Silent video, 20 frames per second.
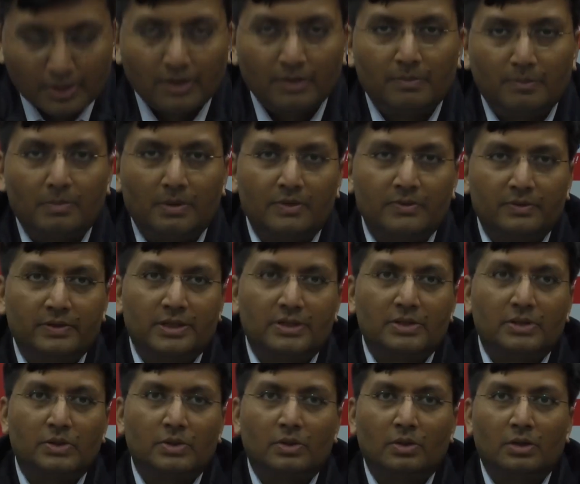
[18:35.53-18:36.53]
Perfect.
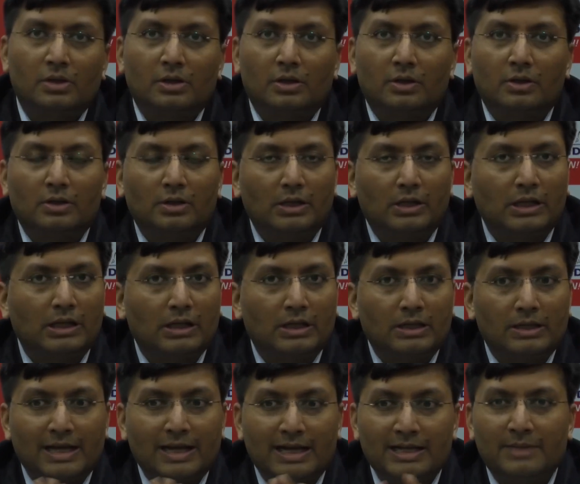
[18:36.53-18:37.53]
So
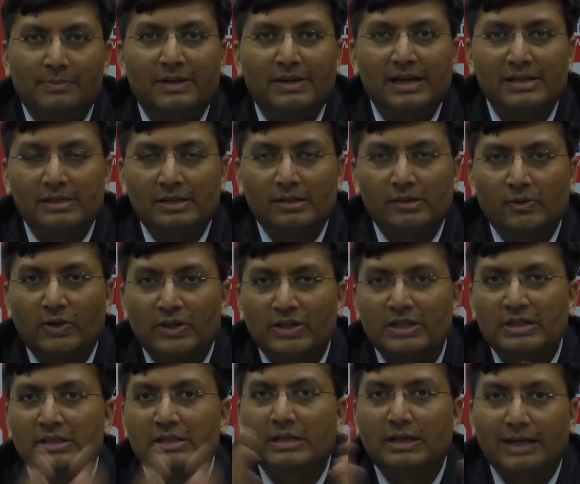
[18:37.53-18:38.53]
dynamic asset
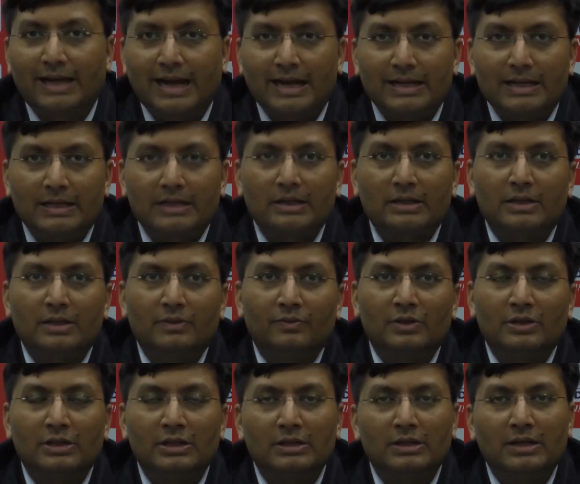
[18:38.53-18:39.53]
allocation is a category.
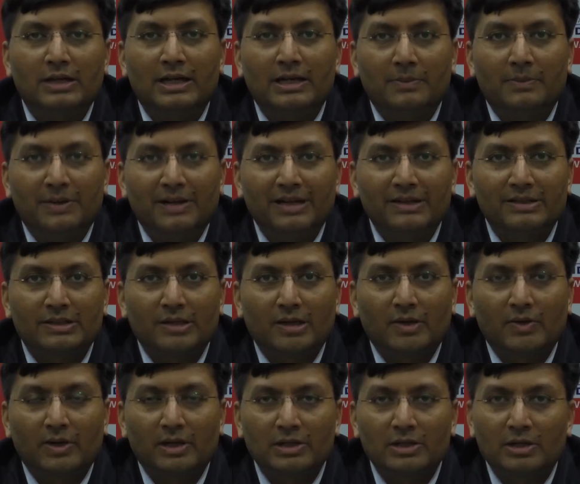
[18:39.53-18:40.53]
Within the dynamic asset
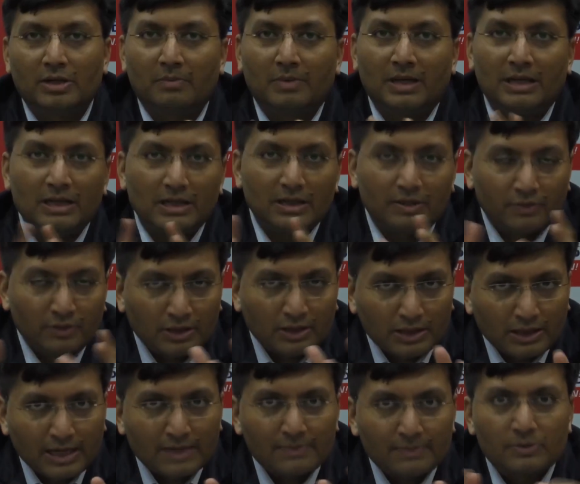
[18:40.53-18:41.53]
allocation, many different
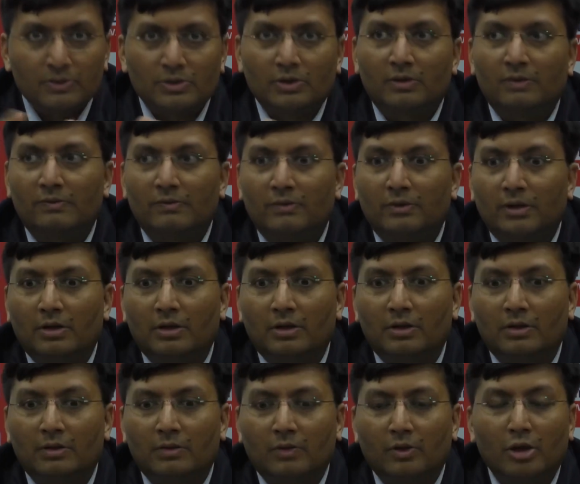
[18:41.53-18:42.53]
types of
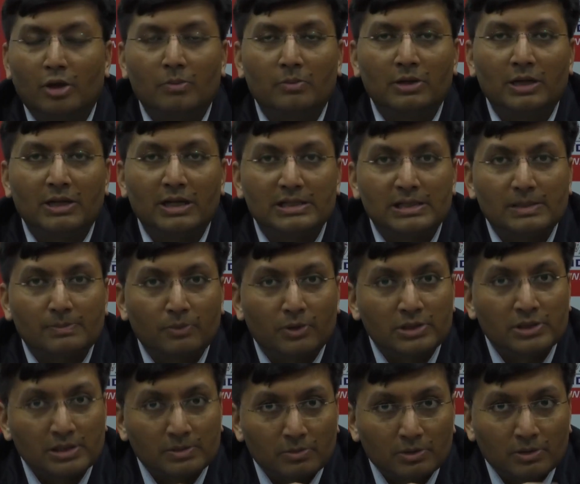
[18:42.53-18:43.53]
formulas are
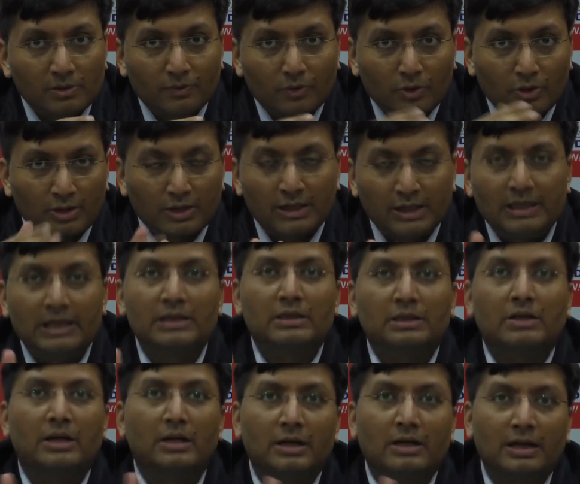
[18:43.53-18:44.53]
possible for running
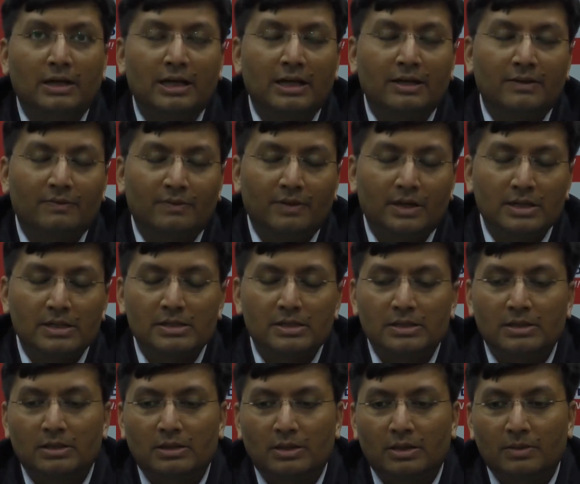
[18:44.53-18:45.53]
the underlying funds
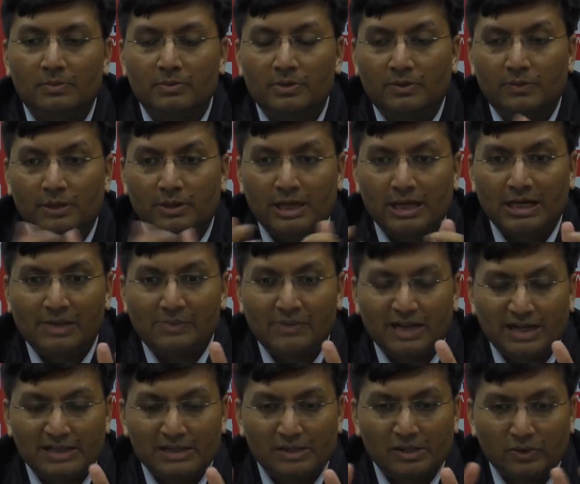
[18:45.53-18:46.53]
in terms of the dynamic
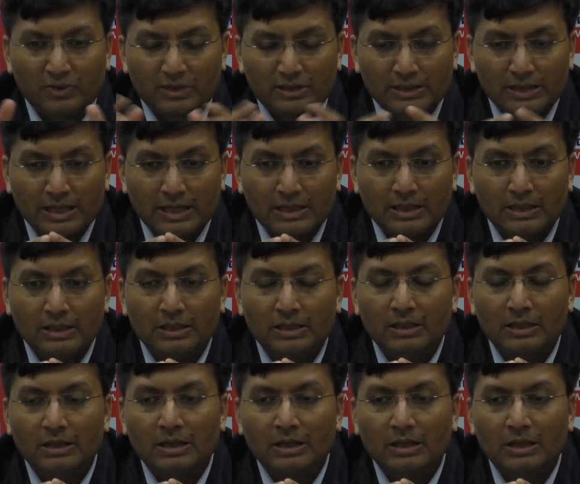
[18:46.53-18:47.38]
asset allocation category.